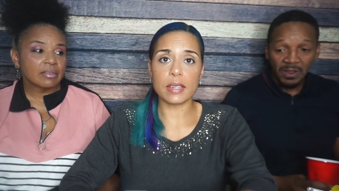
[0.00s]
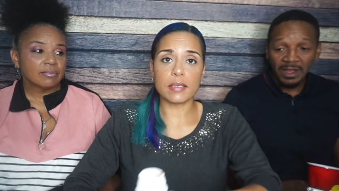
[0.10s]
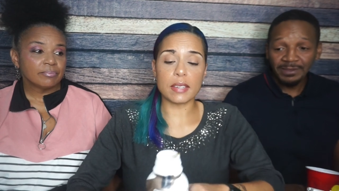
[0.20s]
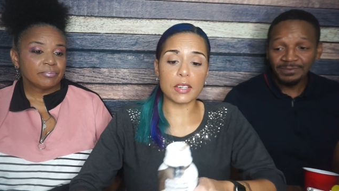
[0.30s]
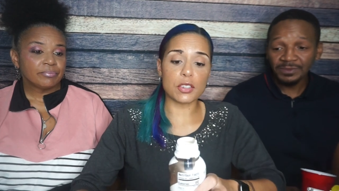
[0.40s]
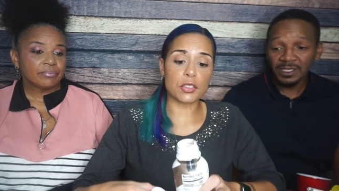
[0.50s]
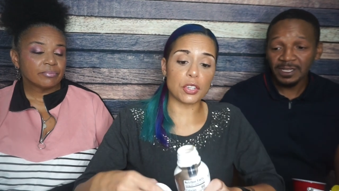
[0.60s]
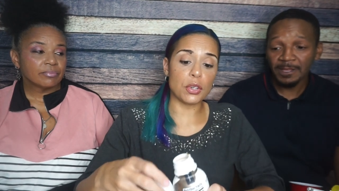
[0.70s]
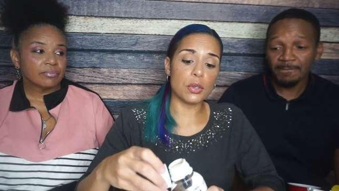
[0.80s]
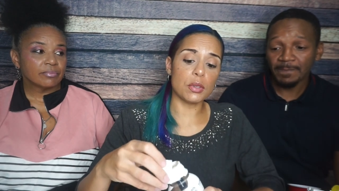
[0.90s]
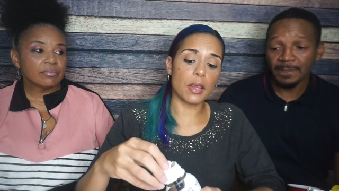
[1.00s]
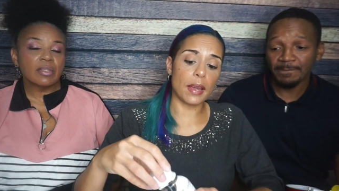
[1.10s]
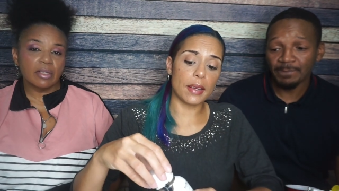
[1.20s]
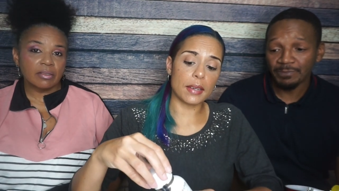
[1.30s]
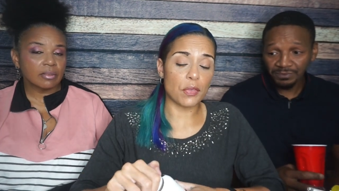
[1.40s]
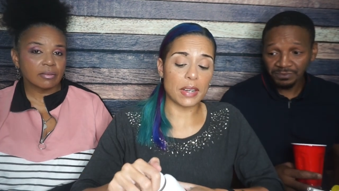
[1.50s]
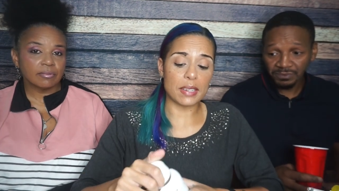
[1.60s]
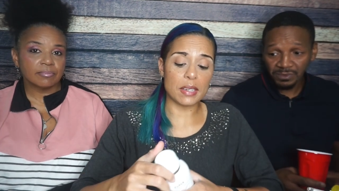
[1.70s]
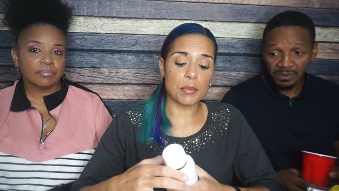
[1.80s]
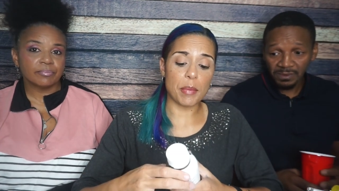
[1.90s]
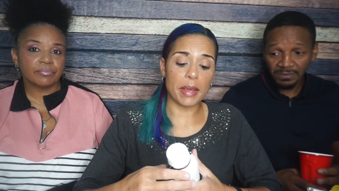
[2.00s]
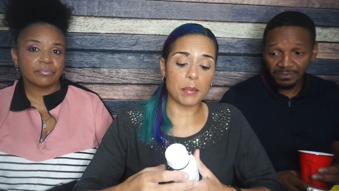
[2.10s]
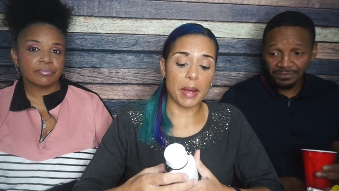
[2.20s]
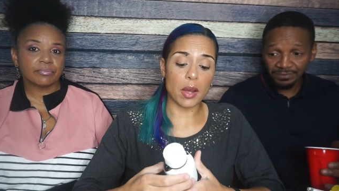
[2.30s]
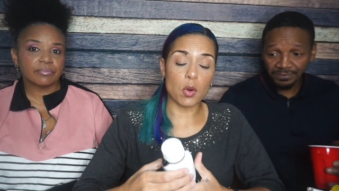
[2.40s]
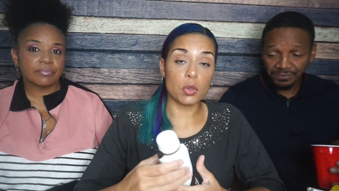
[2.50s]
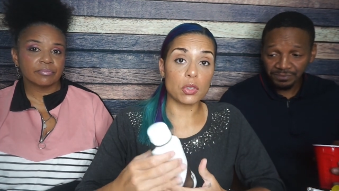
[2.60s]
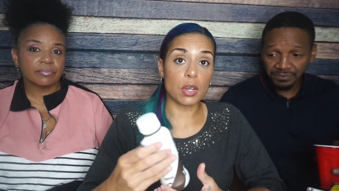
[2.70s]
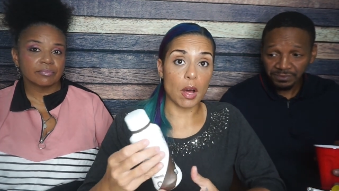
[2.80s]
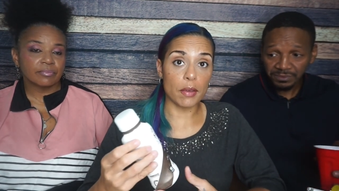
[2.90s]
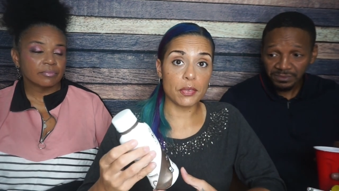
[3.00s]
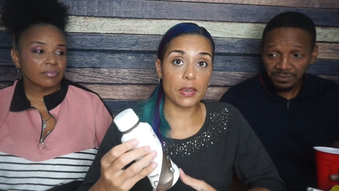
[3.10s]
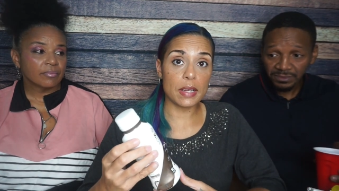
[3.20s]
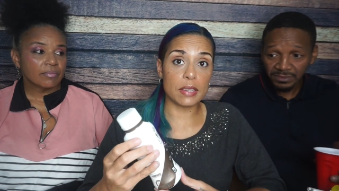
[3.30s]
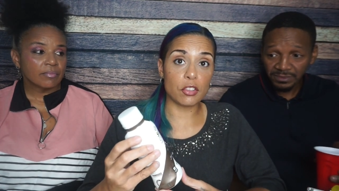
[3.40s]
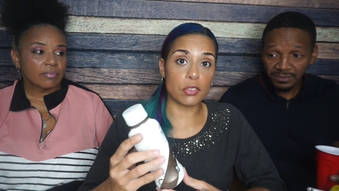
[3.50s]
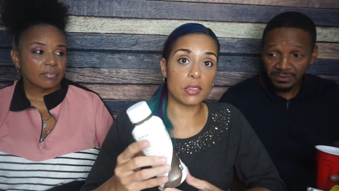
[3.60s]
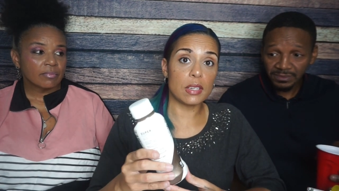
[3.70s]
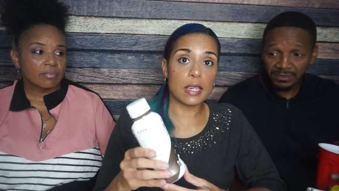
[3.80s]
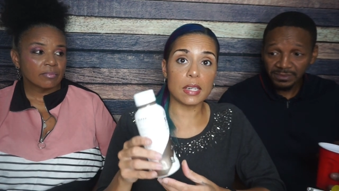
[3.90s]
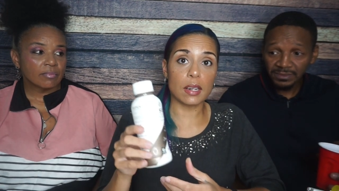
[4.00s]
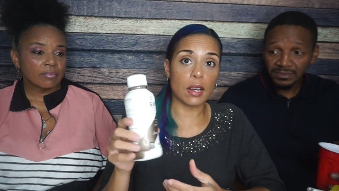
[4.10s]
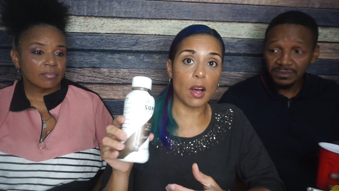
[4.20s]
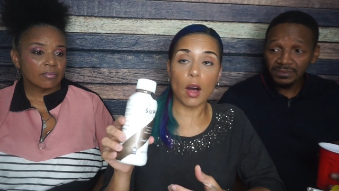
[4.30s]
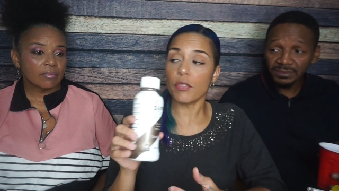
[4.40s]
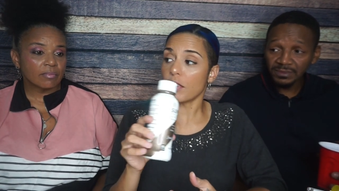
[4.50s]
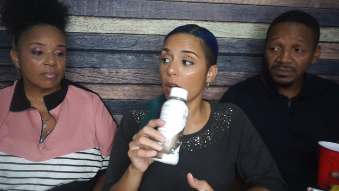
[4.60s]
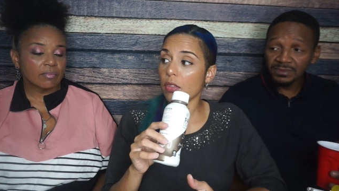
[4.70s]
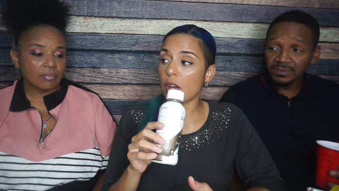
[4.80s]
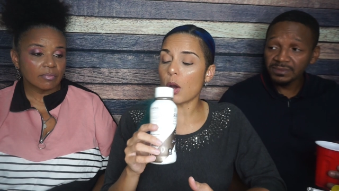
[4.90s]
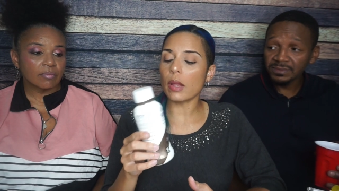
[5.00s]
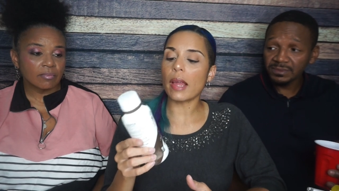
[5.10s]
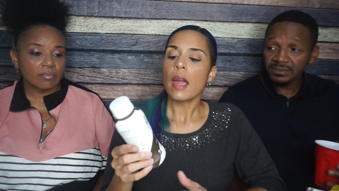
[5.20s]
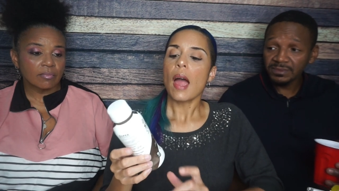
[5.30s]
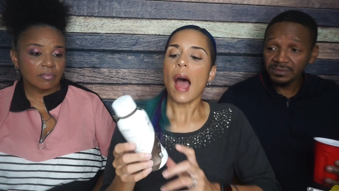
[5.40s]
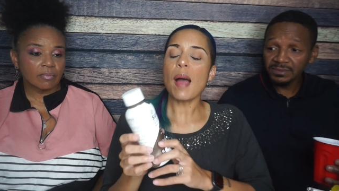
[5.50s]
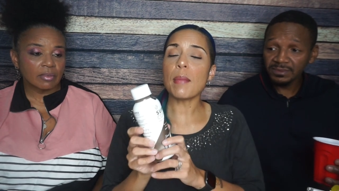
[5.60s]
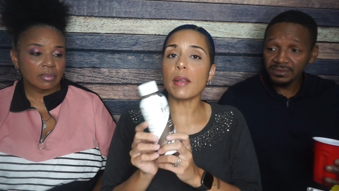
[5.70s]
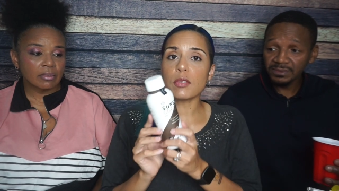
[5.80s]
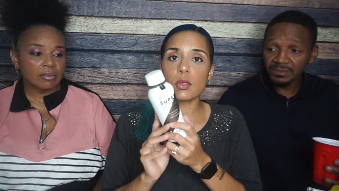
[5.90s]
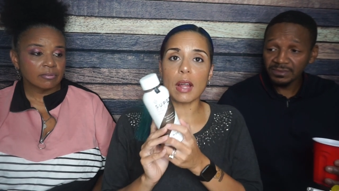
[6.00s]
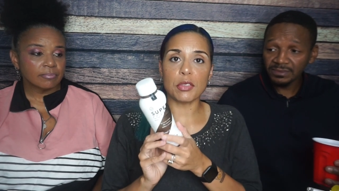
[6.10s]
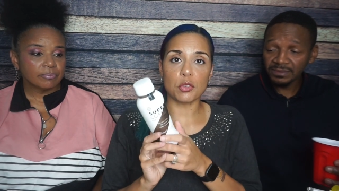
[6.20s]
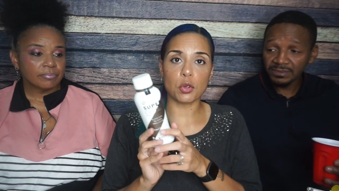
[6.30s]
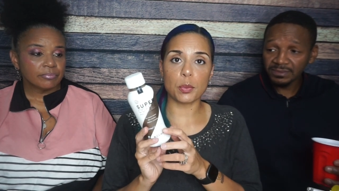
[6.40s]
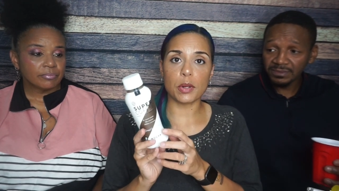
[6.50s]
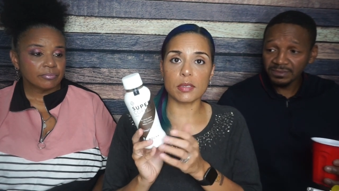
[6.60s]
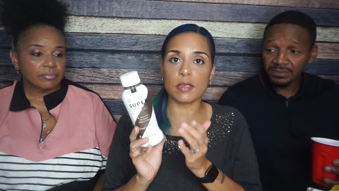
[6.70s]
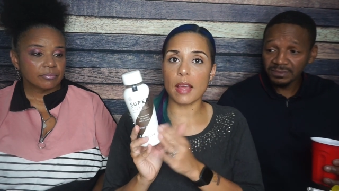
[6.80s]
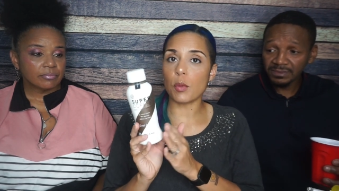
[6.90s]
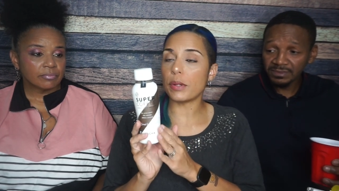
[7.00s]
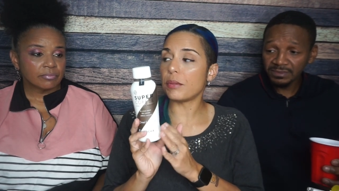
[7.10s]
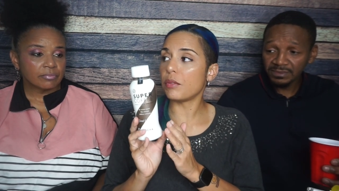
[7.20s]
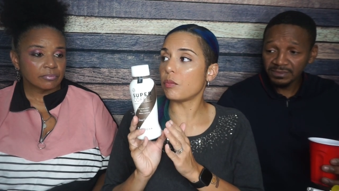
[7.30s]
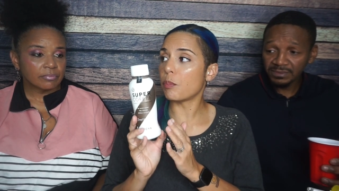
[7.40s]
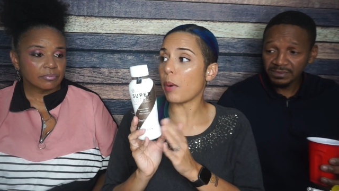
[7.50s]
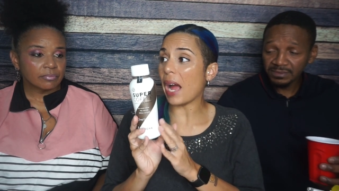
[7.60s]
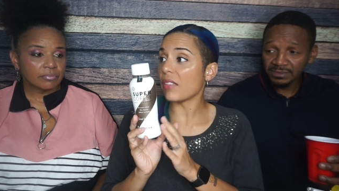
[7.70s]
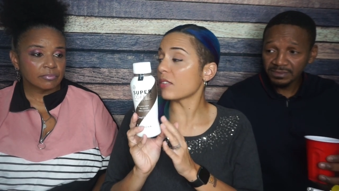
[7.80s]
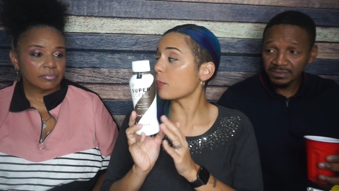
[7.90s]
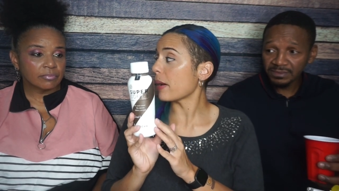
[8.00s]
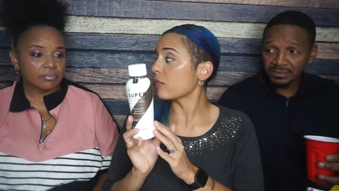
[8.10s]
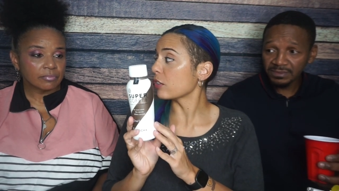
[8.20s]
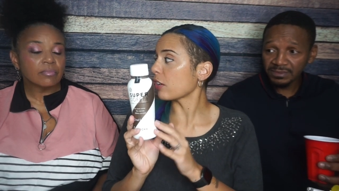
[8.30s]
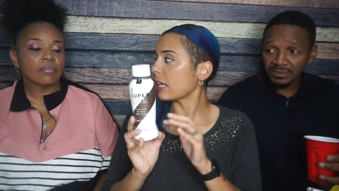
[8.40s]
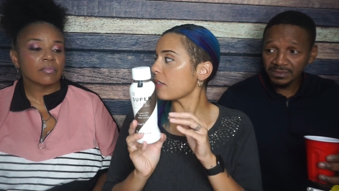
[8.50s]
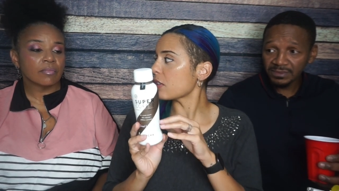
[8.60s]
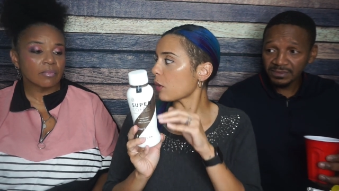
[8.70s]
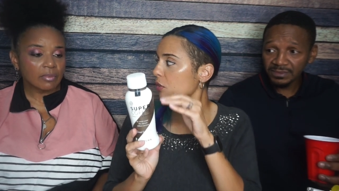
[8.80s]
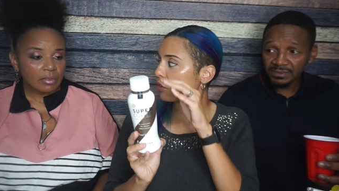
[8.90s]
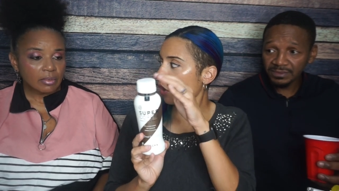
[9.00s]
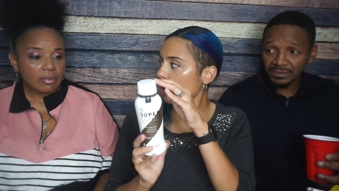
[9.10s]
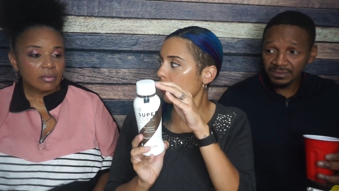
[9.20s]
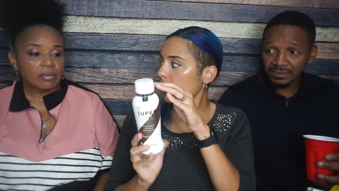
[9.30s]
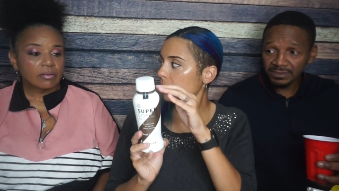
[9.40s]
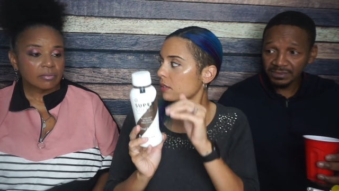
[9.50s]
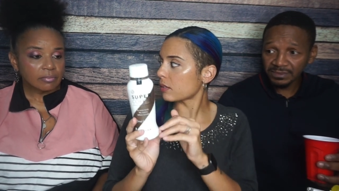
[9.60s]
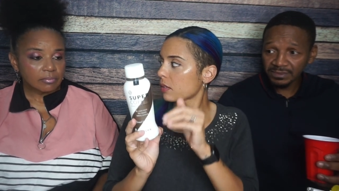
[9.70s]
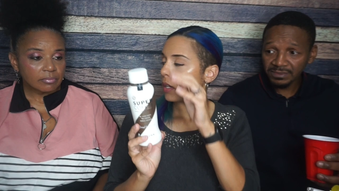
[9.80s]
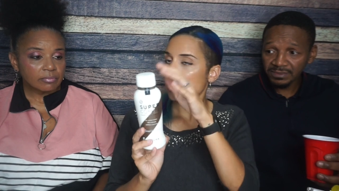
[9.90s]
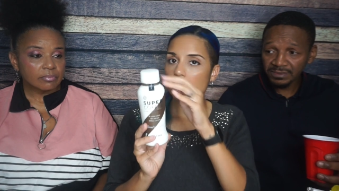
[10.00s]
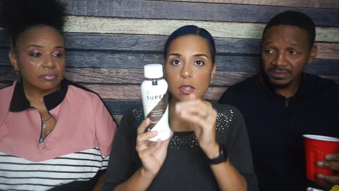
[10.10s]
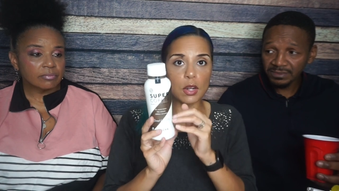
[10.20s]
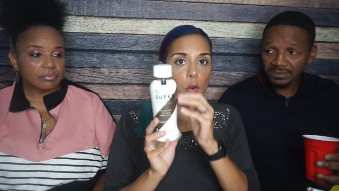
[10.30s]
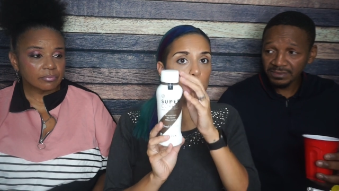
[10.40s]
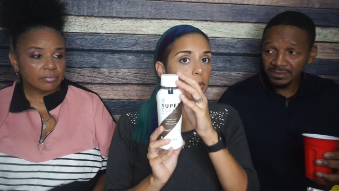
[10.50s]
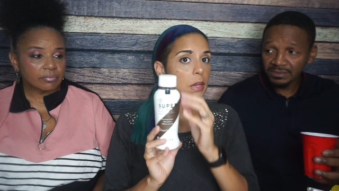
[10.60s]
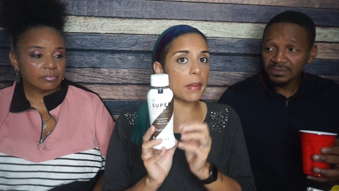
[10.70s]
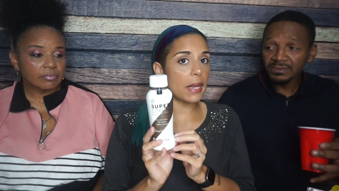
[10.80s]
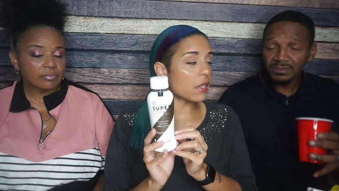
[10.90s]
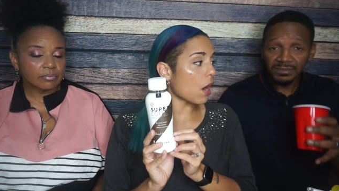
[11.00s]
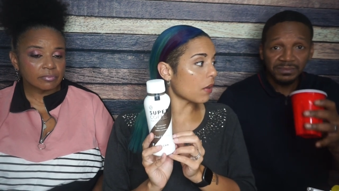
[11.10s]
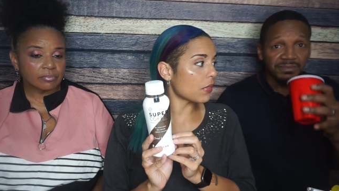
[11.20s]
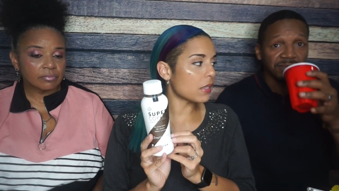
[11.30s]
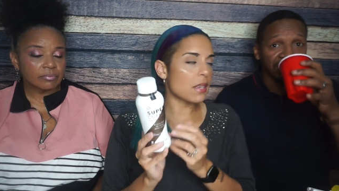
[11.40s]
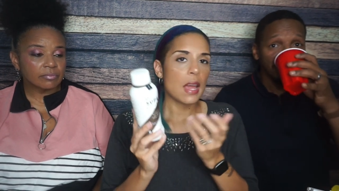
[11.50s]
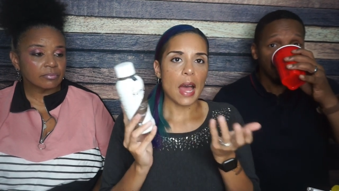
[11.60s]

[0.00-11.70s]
Speaker 1: a uh, tier two. Like, if I didn't make my own coffee and just needed a coffee mm-hmm. on the go, mm-hmm. like, I'm also not the sort of person that would buy this beverage. Like, even though Starbucks, you know, pre made coffees, mm-hmm.